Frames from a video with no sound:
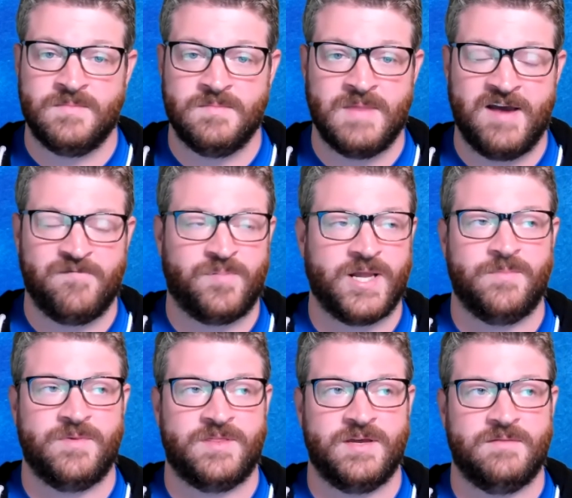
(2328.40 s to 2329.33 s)
I've played
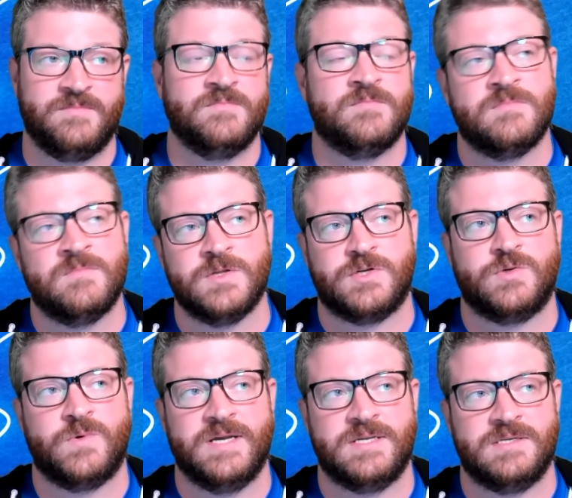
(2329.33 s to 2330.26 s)
with it once or
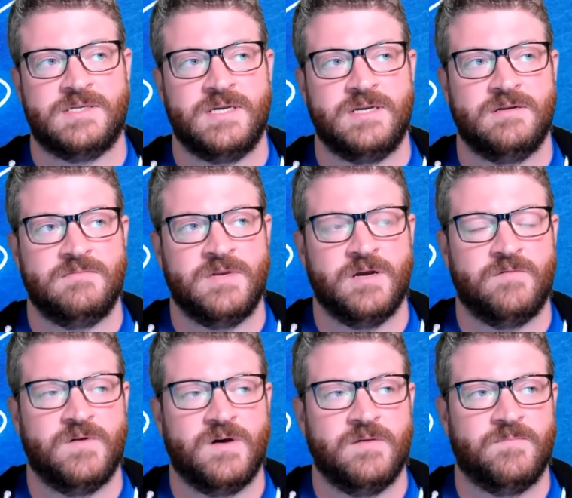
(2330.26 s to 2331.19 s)
twice and seen
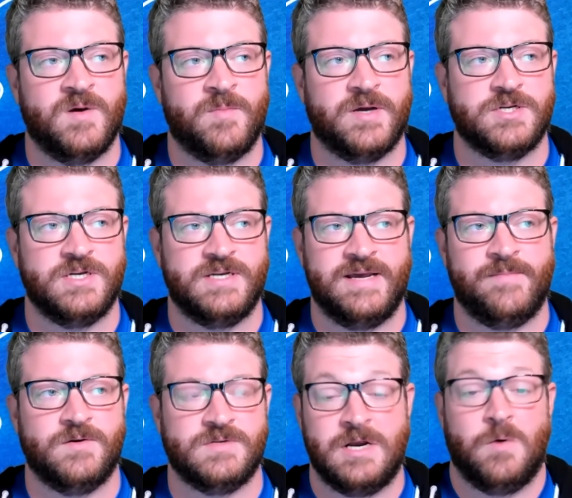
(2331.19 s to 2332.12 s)
a bunch of
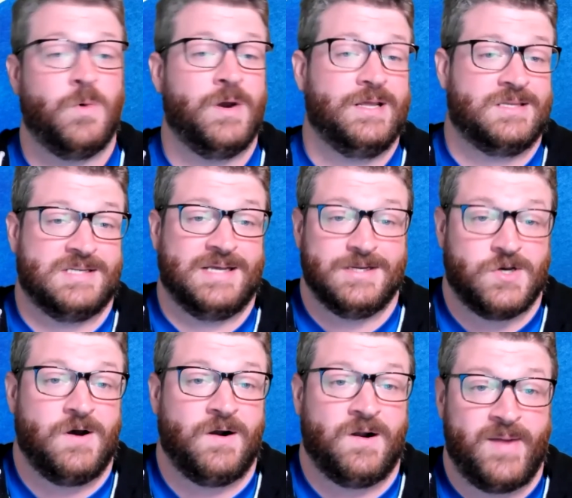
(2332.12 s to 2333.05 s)
demos. I know what it does. I can
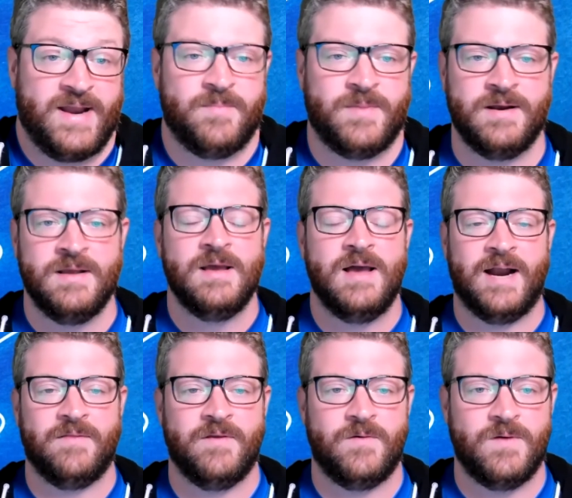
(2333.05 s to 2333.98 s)
talk about it, but I
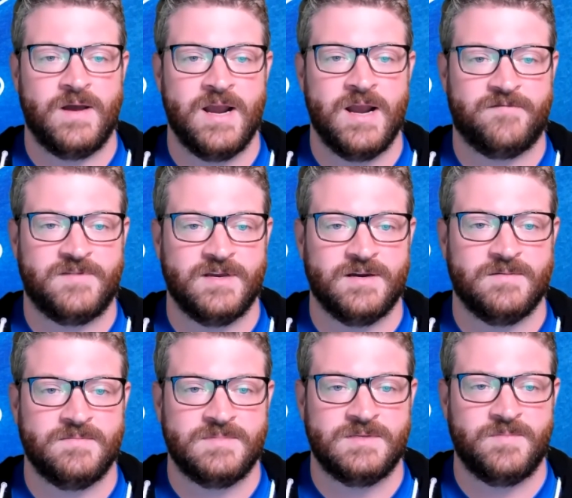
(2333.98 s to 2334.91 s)
don't know enough to
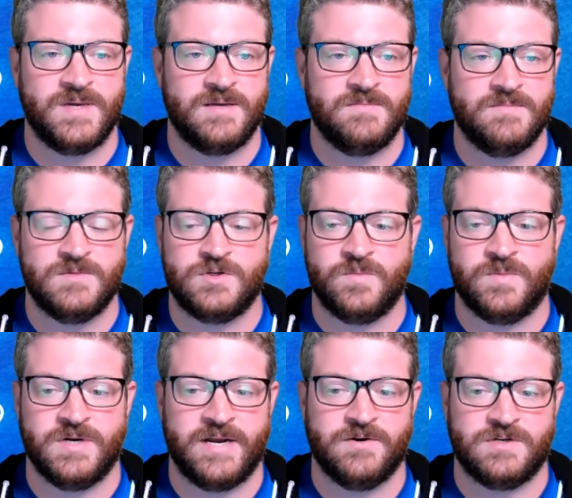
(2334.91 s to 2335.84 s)
be super
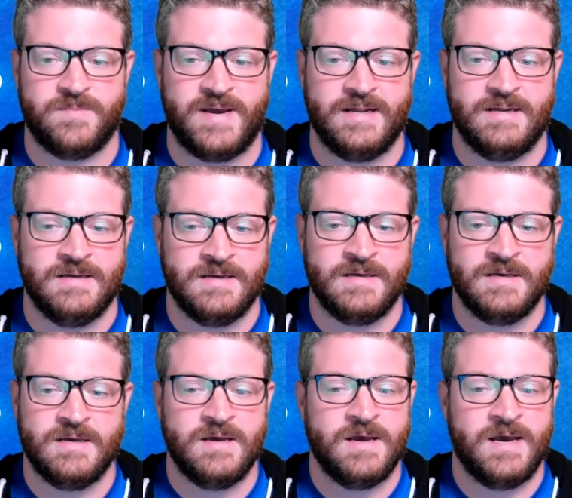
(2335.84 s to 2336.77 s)
dangerous about it.
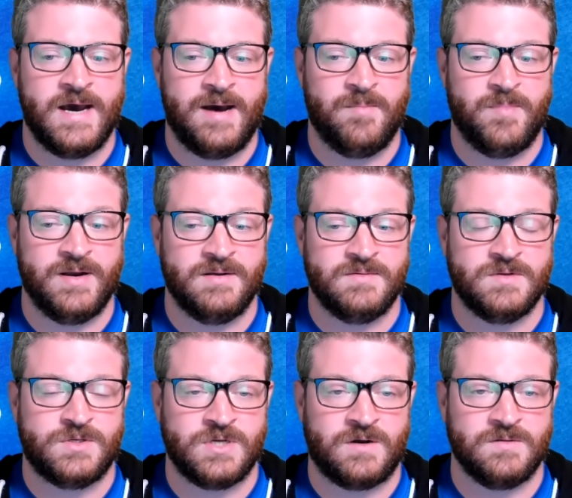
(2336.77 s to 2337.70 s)
But
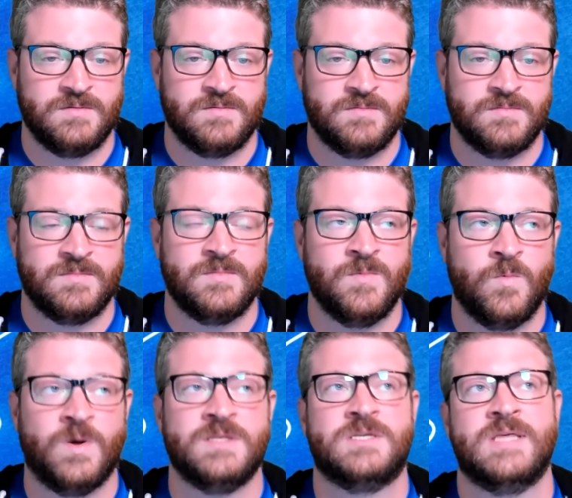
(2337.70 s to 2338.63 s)
Salt,
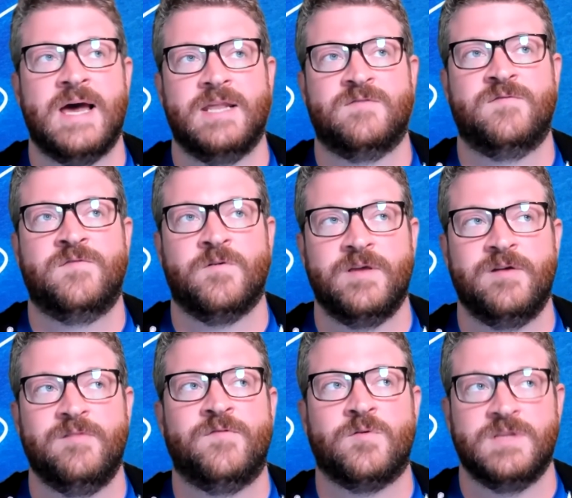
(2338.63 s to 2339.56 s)
once that is fully
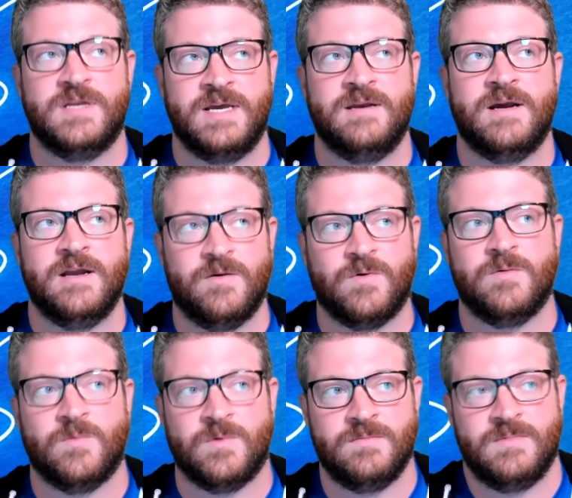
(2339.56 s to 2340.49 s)
folded in, I know
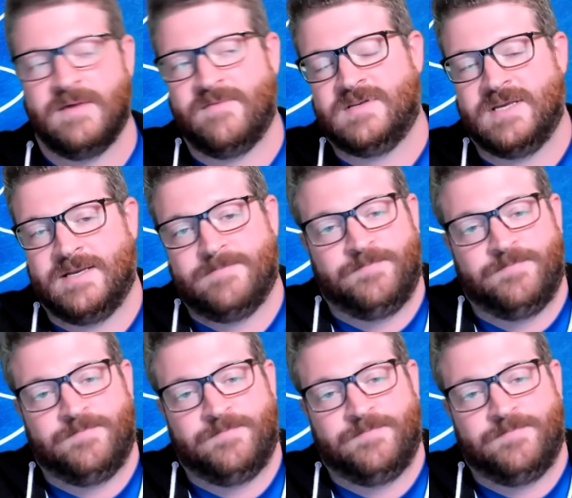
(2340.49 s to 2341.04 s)
we're obviously,